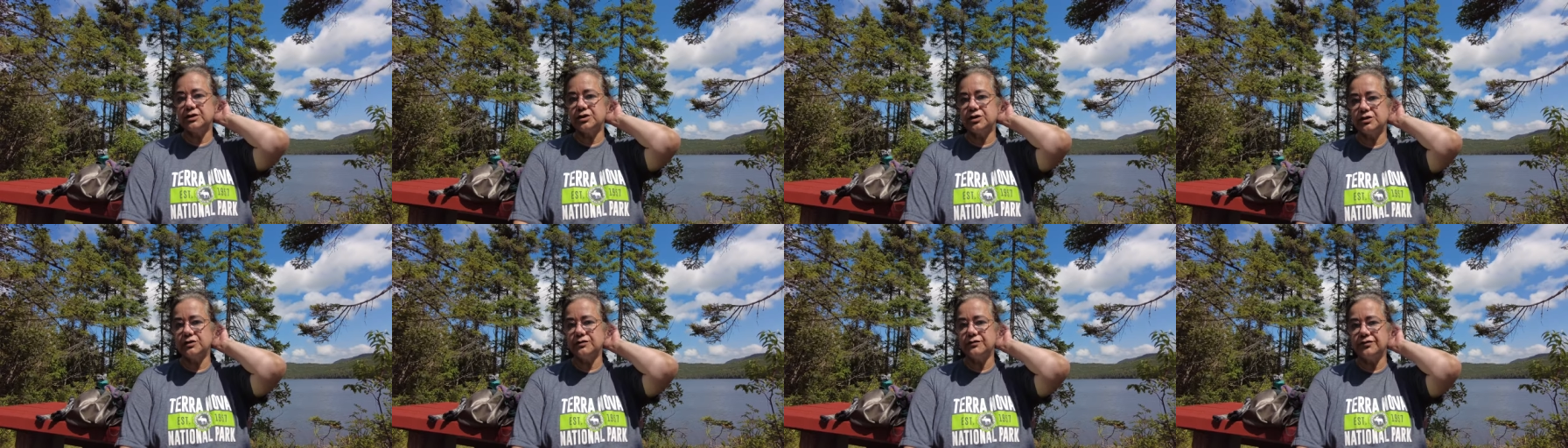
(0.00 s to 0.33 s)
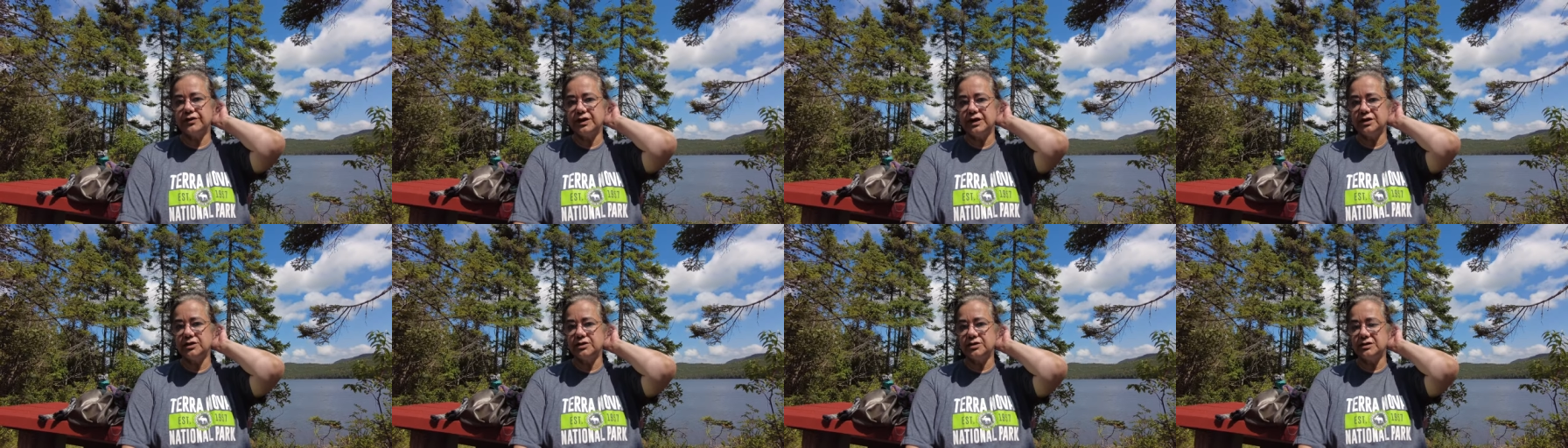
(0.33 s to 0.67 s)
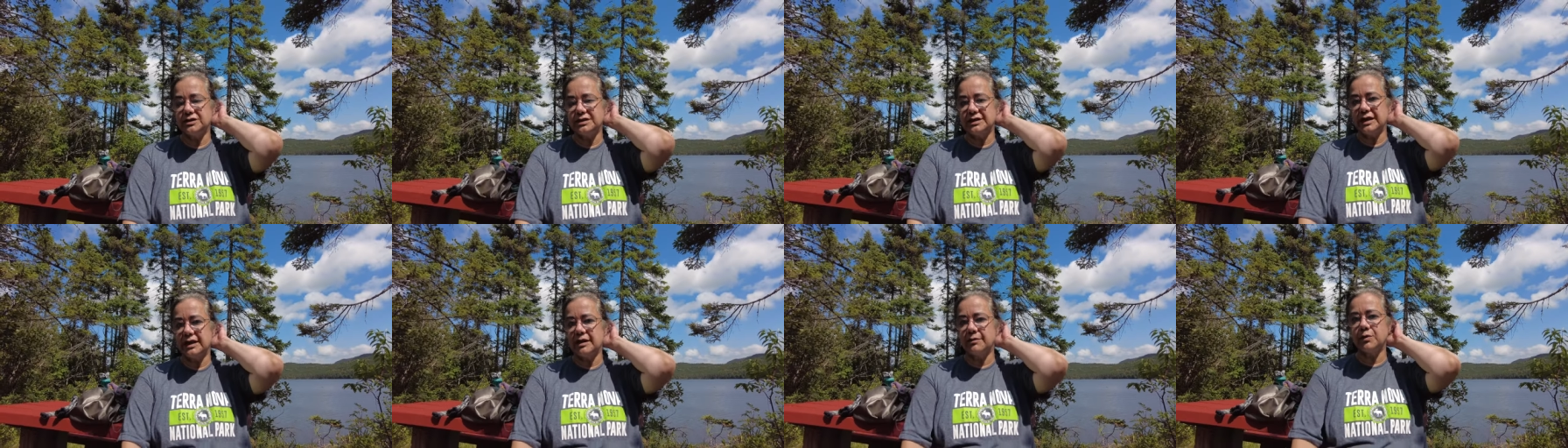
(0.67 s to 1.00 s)
two videos
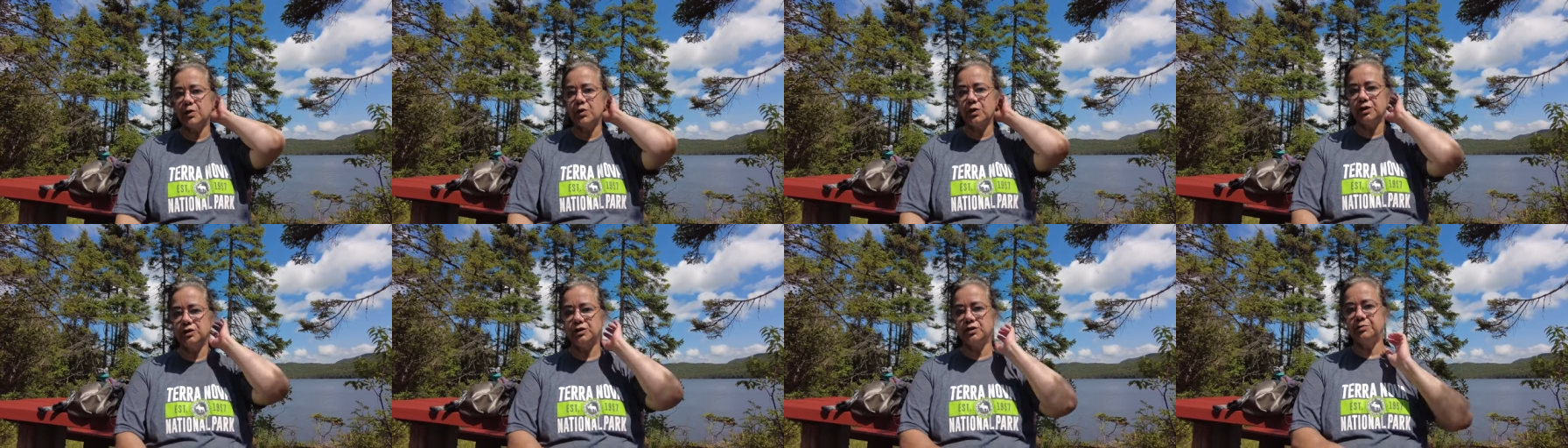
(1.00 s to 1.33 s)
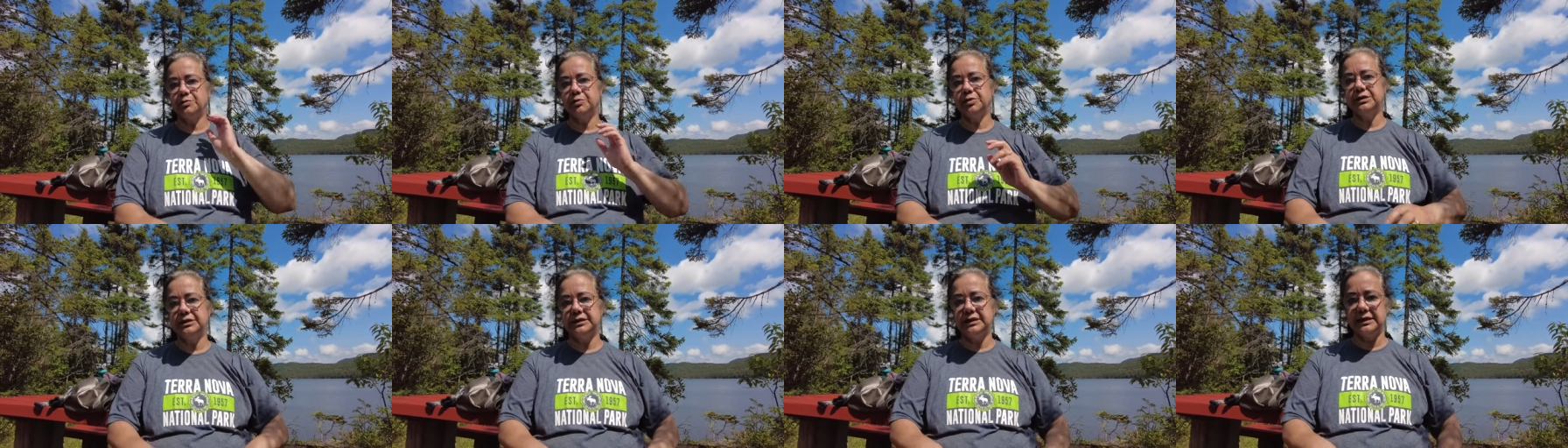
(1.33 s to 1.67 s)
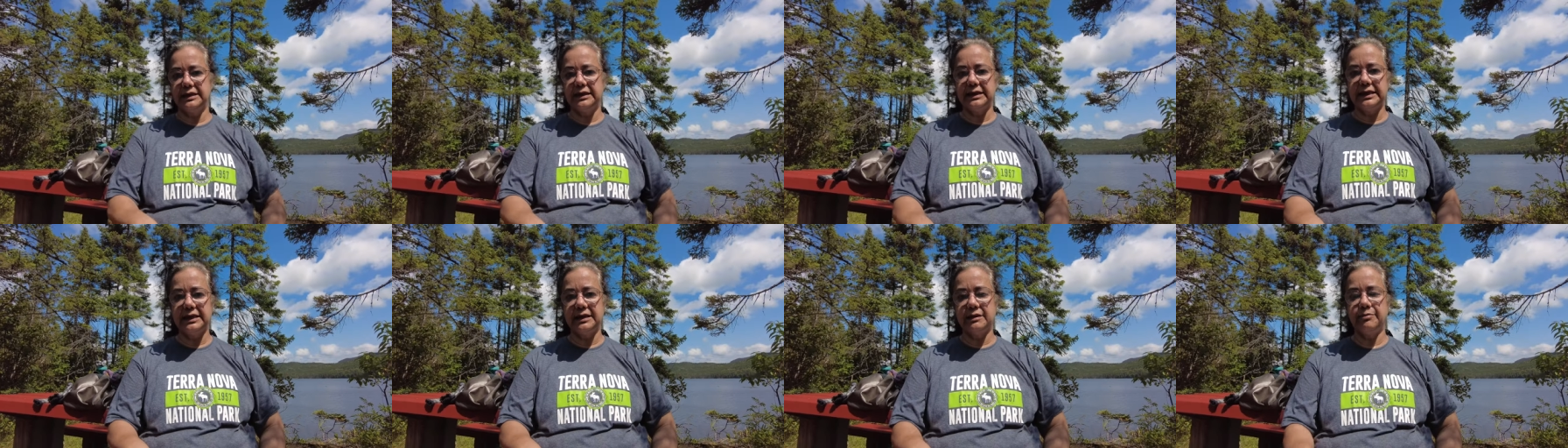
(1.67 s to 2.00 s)
that I'm going to put the
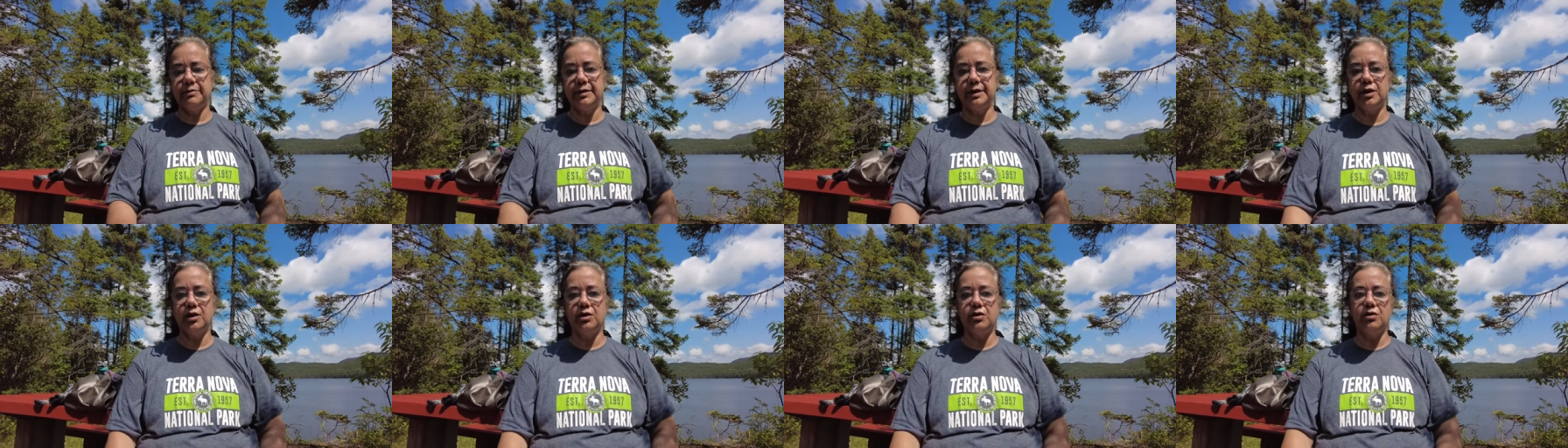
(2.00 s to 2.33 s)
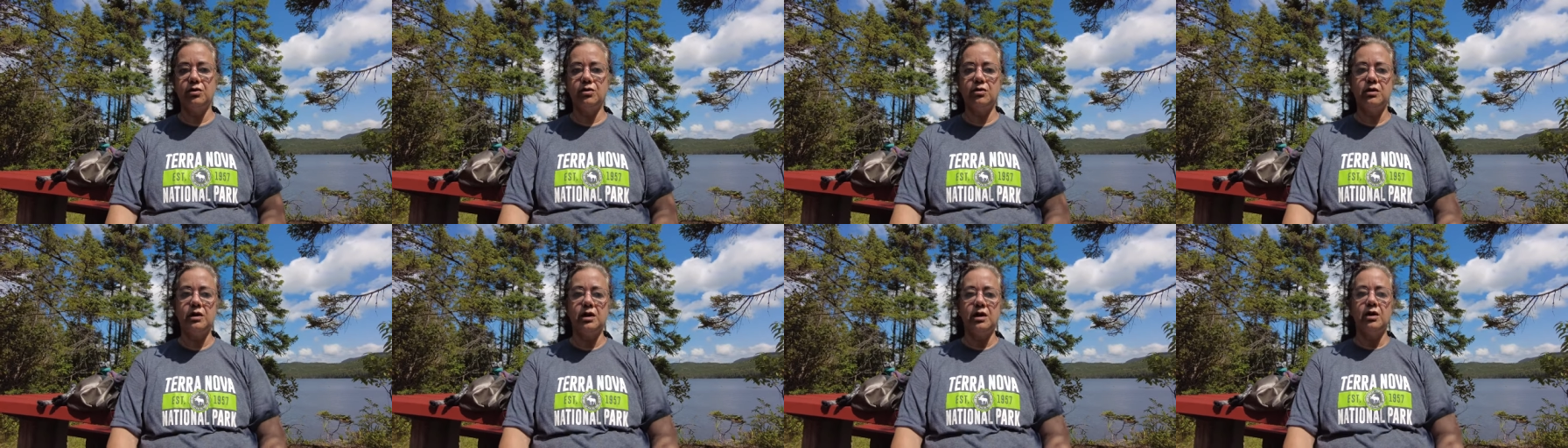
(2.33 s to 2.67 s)
link below.